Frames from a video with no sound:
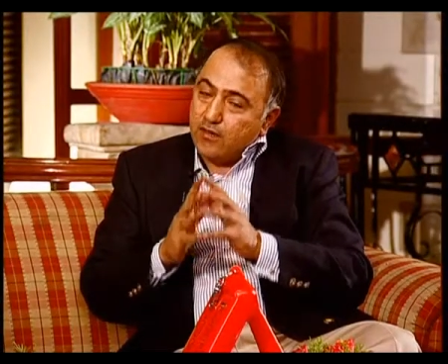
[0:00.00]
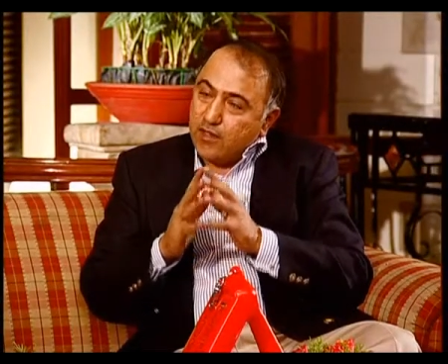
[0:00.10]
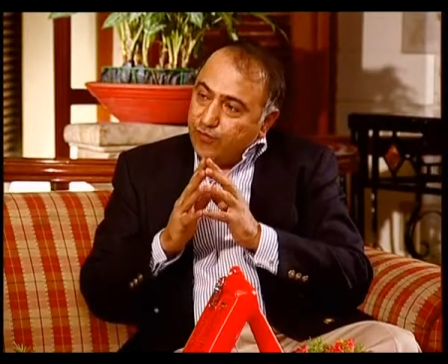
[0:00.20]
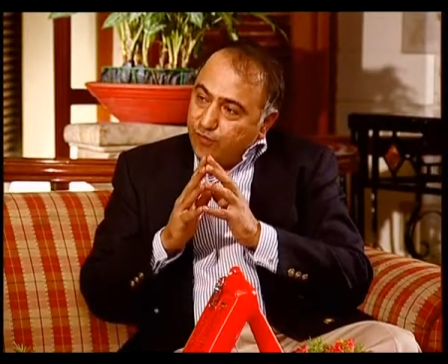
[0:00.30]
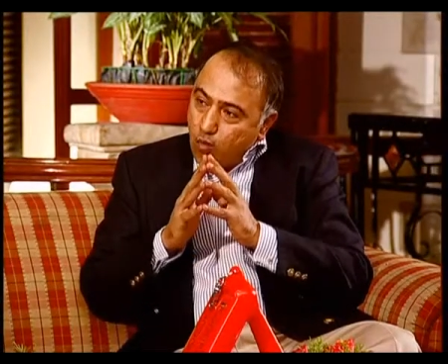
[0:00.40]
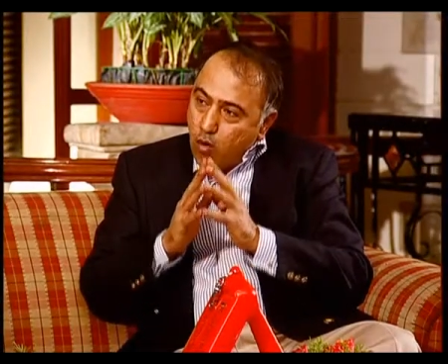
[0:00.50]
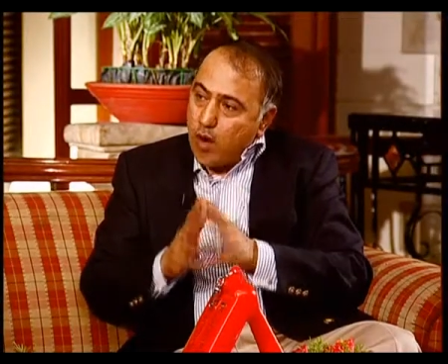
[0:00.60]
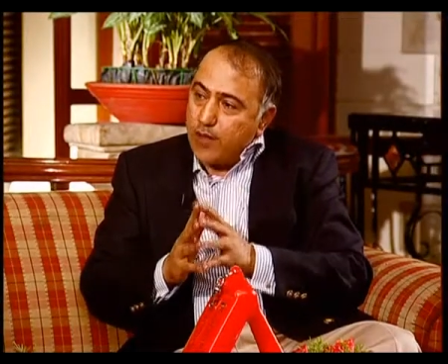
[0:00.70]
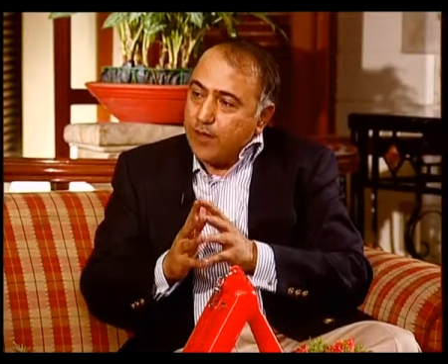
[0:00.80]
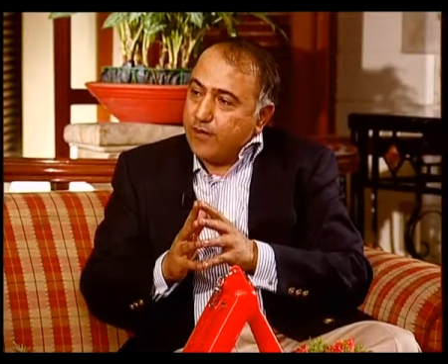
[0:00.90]
these
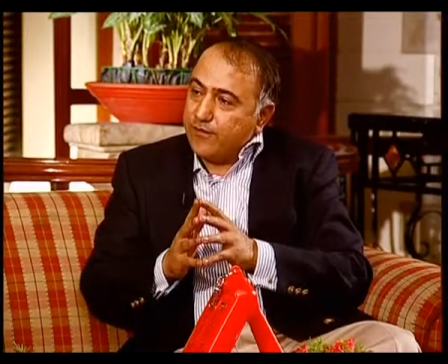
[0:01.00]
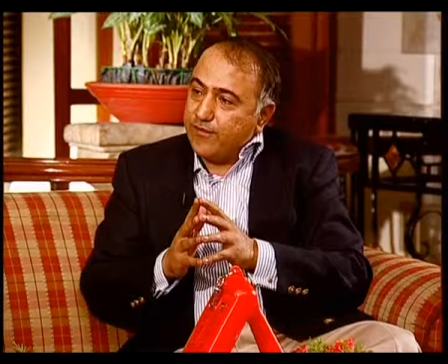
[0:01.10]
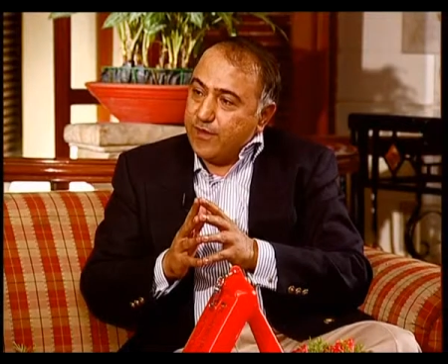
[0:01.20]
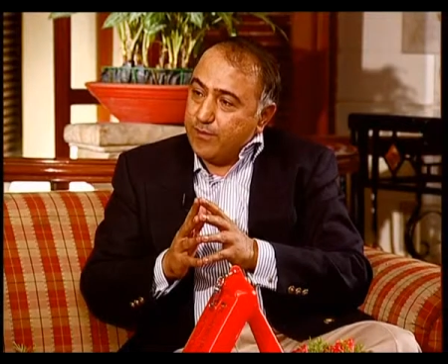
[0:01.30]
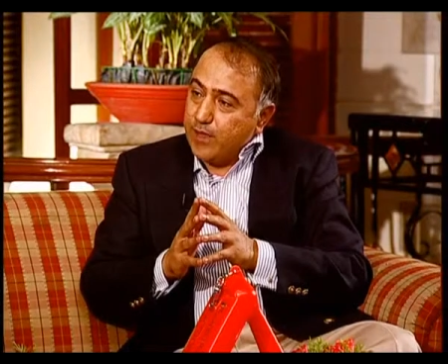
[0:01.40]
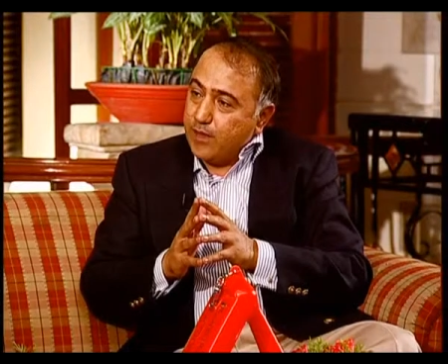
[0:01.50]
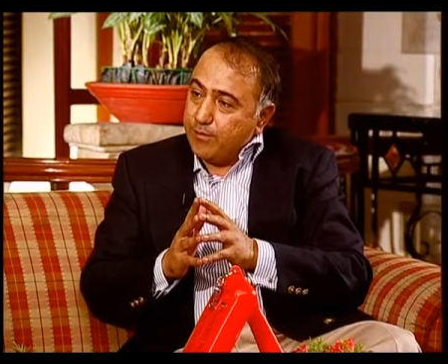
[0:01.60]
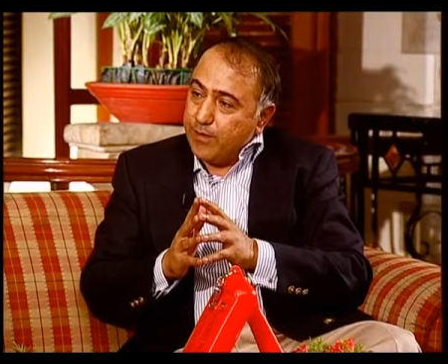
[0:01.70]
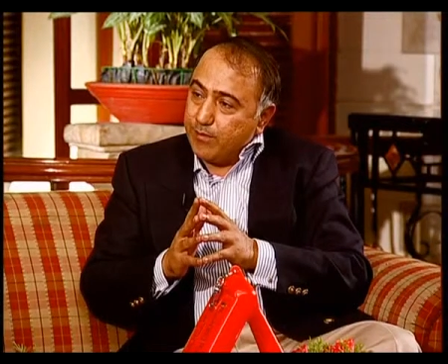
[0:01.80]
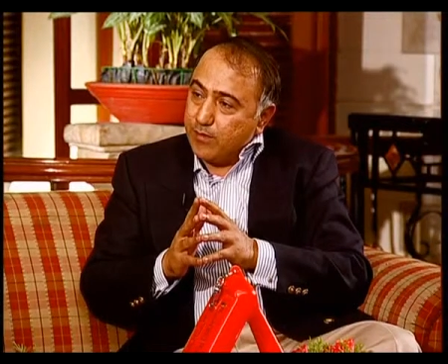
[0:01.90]
450
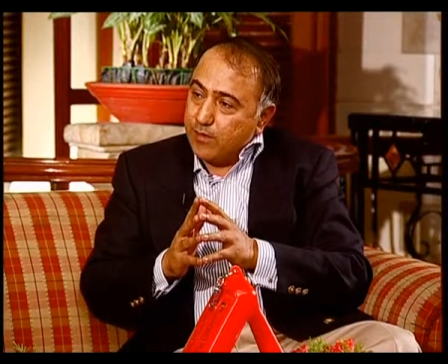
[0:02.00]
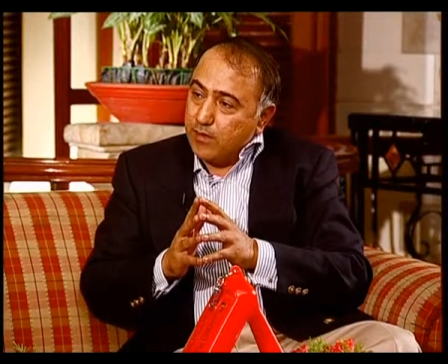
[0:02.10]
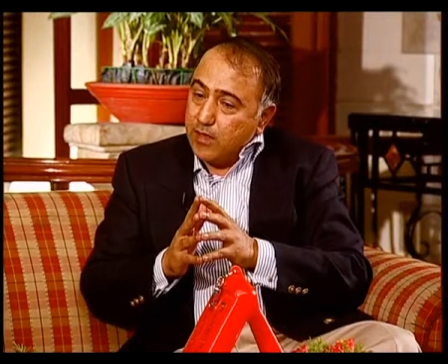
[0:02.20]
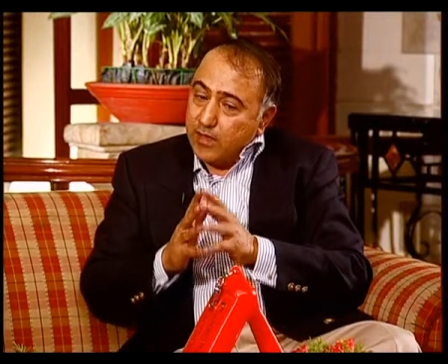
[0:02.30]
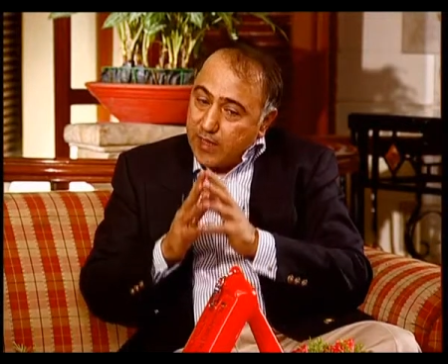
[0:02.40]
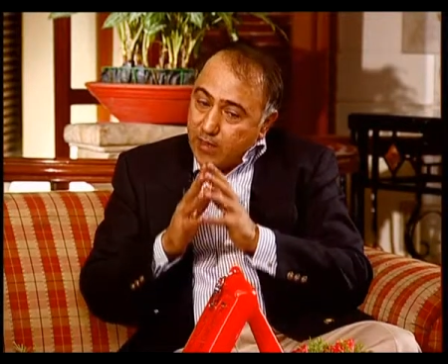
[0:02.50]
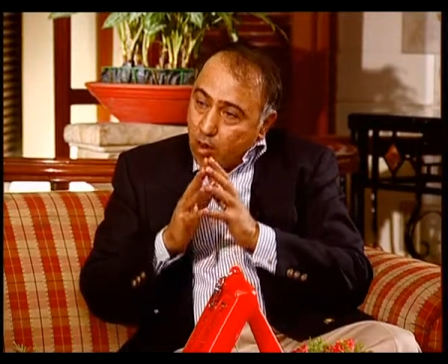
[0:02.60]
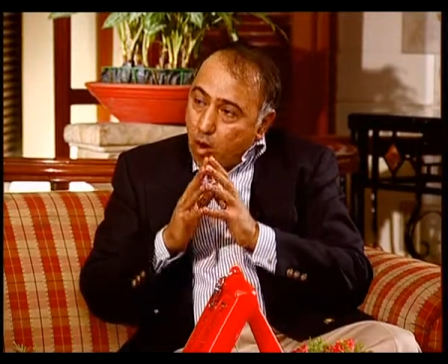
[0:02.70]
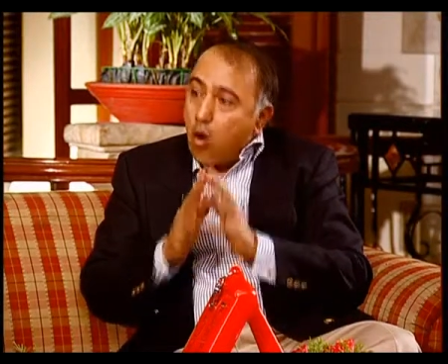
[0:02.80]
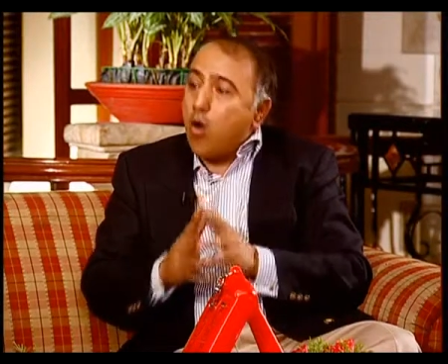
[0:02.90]
million people can
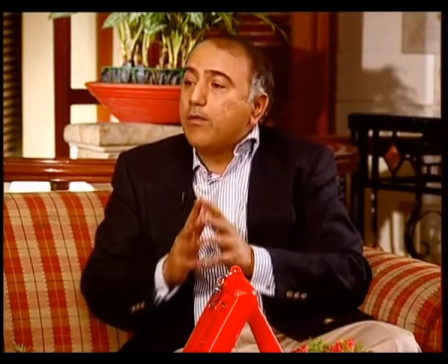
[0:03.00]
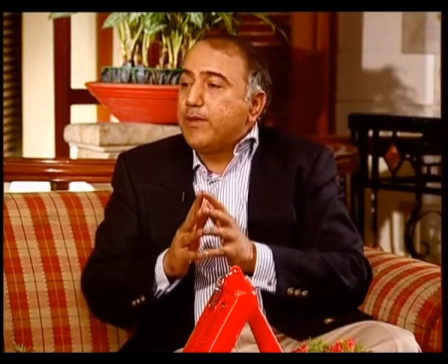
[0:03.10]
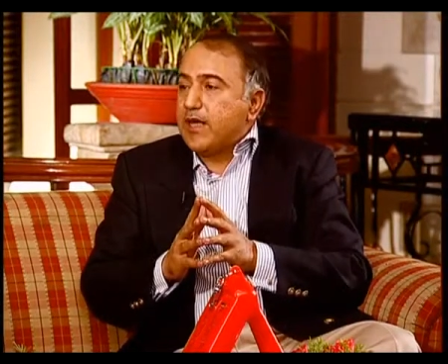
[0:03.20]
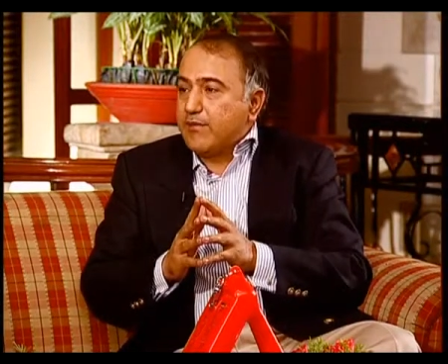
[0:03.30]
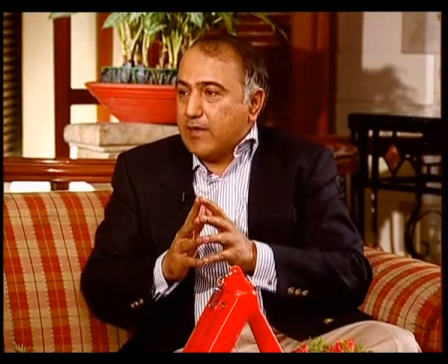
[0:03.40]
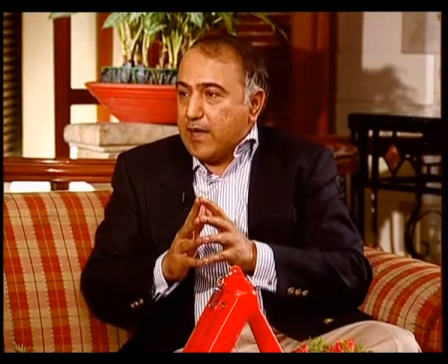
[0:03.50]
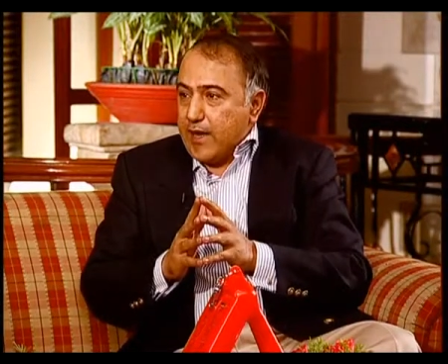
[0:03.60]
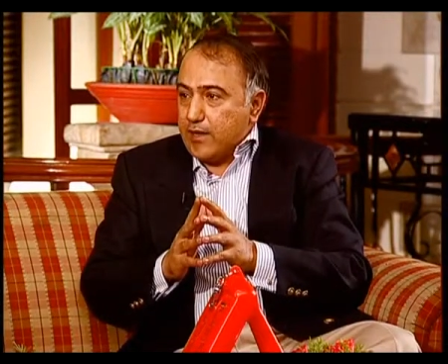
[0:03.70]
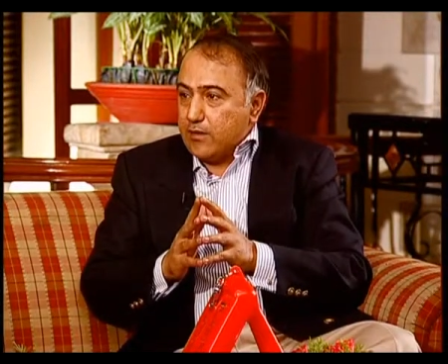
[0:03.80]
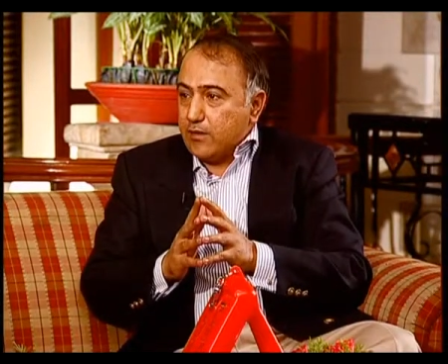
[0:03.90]
all be given
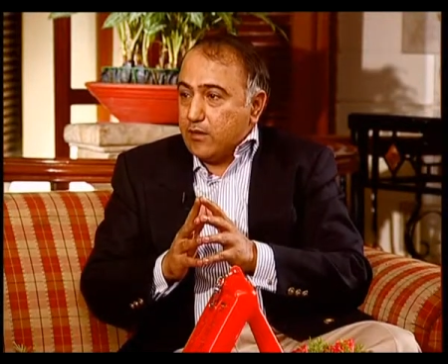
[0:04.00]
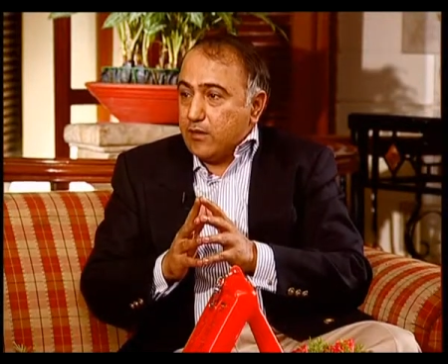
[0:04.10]
light.